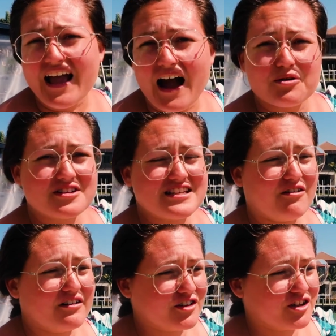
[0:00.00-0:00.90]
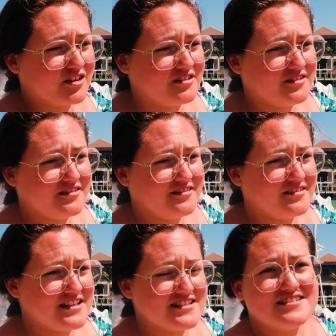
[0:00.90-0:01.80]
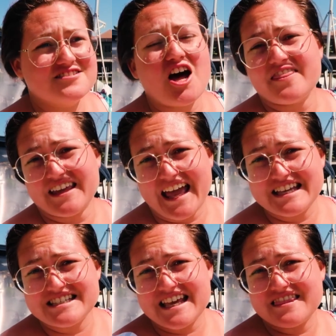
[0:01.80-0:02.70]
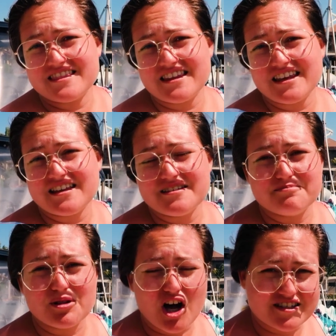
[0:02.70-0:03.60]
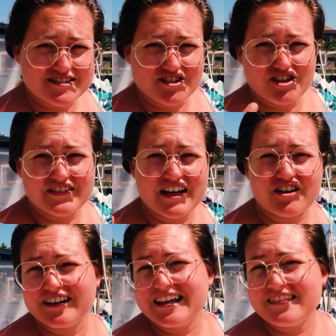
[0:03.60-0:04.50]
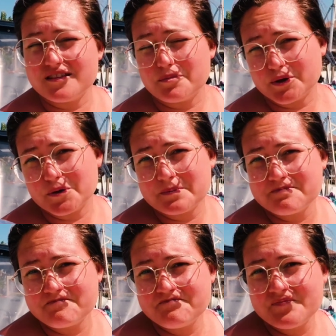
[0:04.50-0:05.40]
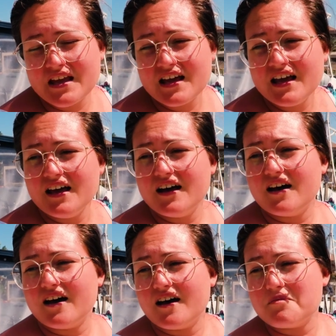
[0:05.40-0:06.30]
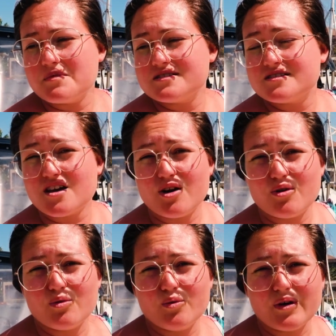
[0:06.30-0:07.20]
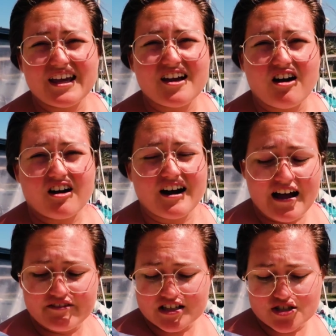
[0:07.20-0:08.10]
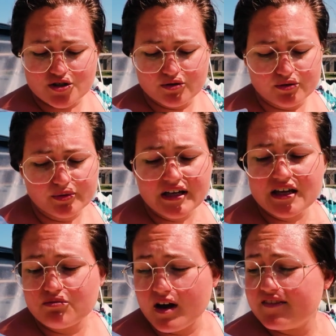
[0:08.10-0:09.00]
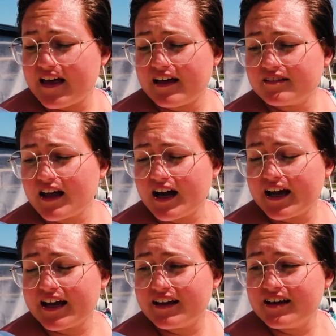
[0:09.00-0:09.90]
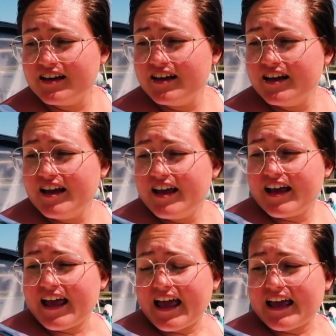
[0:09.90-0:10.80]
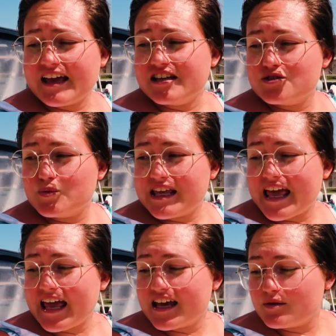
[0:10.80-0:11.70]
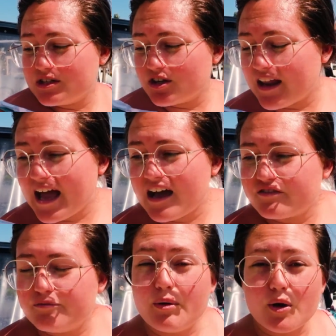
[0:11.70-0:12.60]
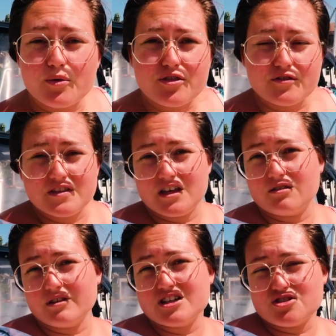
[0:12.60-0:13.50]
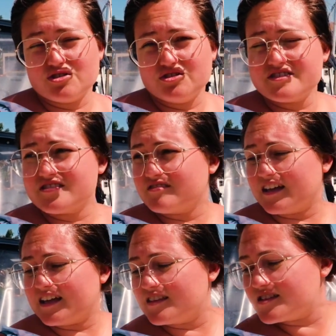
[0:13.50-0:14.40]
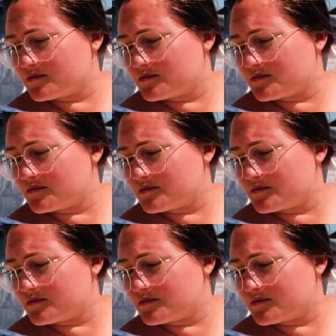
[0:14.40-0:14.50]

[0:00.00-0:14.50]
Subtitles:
Ours, however, is not the case, and the blocks and all of that are in the boom. So we are having to rerun that line, and we don't have both of the originals, like this